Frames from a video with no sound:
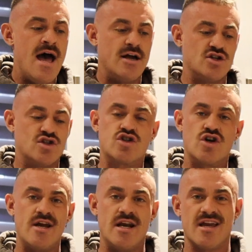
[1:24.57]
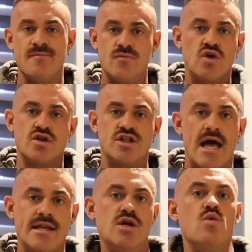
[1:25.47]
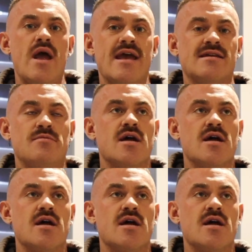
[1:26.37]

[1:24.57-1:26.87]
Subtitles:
and just try and like touch that new weight.